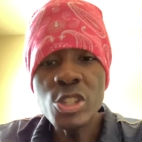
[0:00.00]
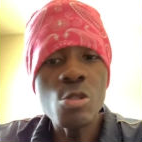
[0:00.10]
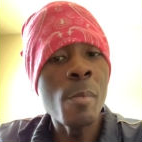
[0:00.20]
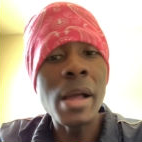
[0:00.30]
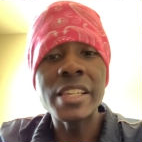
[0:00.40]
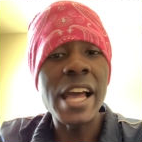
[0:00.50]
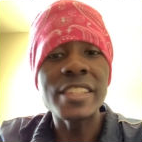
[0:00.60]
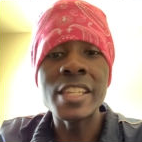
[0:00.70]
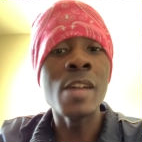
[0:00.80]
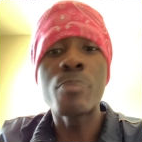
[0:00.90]
to do with my
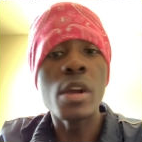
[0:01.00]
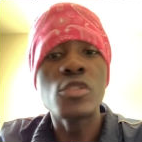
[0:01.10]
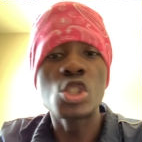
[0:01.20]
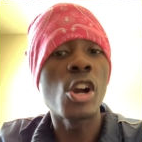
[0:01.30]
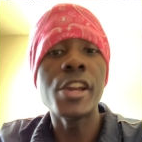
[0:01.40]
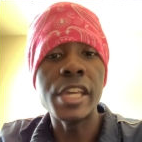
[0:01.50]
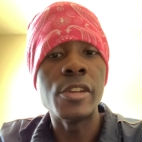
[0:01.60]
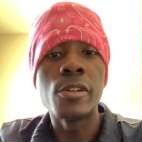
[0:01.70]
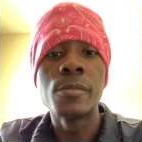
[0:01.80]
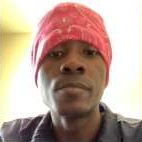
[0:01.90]
goddamn birth chart
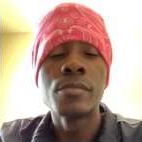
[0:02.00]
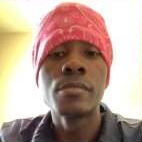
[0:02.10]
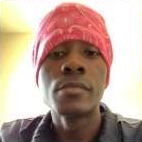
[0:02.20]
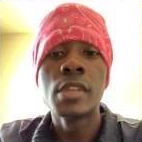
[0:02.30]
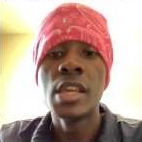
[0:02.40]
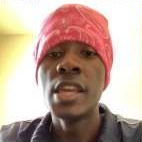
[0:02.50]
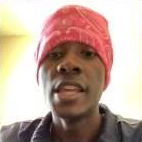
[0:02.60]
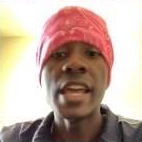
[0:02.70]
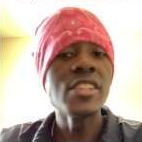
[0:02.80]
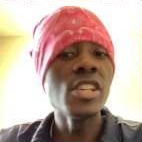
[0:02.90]
either.
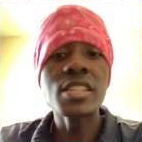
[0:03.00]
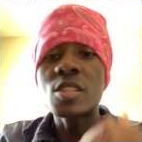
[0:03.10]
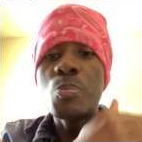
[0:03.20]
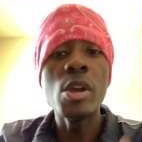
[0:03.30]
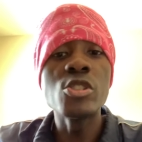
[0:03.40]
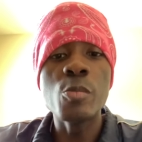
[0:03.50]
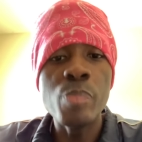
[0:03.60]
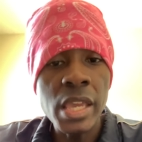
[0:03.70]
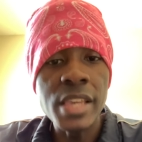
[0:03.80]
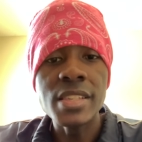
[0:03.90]
That's just spiritual
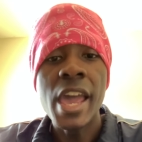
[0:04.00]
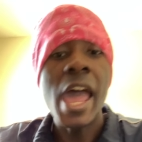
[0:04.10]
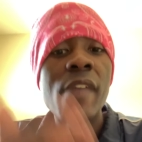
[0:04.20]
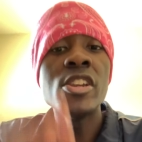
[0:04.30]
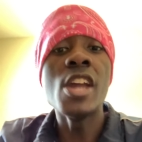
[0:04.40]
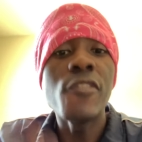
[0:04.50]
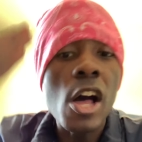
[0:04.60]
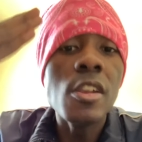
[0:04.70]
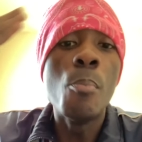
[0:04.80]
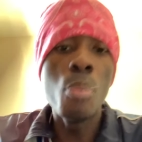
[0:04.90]
beings have enough
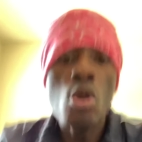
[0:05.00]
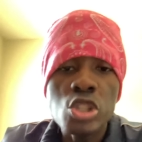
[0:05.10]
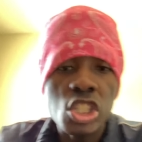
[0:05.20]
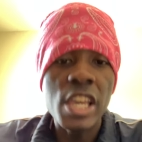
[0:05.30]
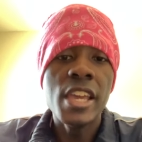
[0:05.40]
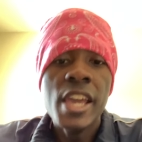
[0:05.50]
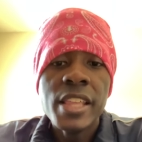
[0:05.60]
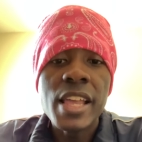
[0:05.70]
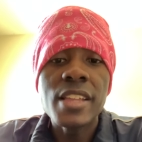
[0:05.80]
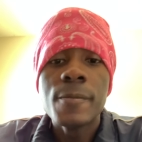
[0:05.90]
of the bullshit
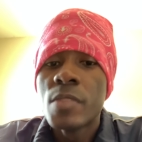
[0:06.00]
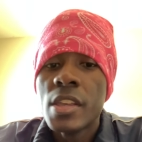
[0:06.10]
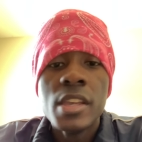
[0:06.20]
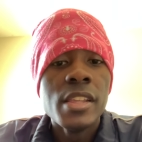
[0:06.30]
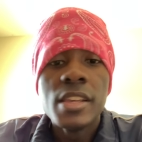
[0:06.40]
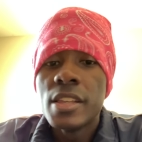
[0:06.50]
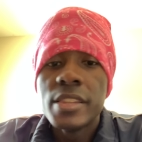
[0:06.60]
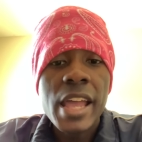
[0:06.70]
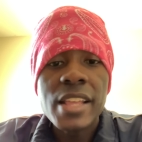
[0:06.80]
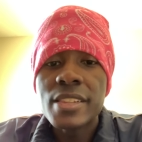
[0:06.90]
that
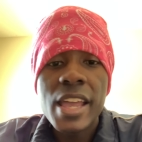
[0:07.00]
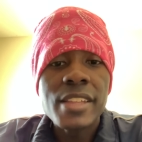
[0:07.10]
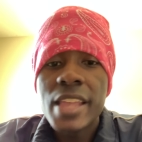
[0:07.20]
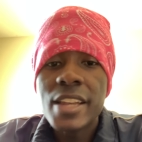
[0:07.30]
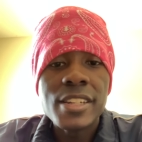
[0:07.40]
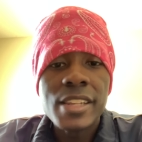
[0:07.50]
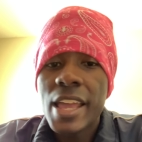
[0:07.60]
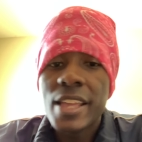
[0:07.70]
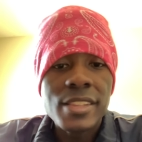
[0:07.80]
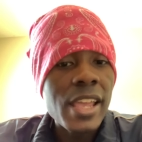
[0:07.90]
that that that
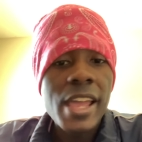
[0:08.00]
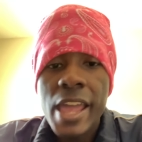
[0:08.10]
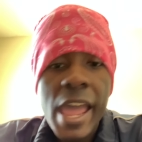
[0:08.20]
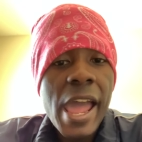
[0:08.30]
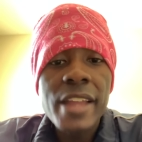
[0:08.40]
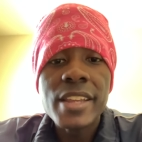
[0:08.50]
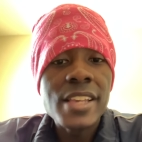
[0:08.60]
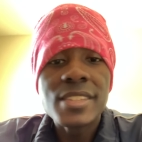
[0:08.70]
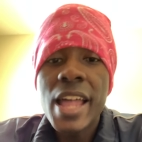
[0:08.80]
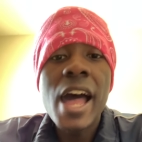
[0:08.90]
that that hat
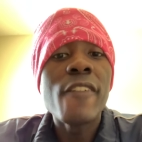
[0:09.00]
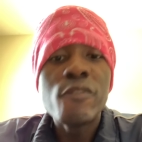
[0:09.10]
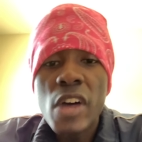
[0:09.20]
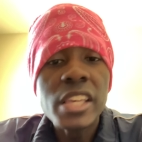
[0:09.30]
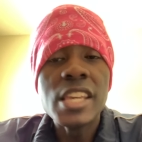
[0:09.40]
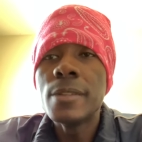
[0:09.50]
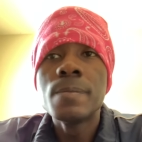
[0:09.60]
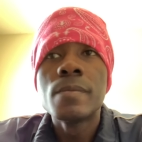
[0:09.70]
that's not fucking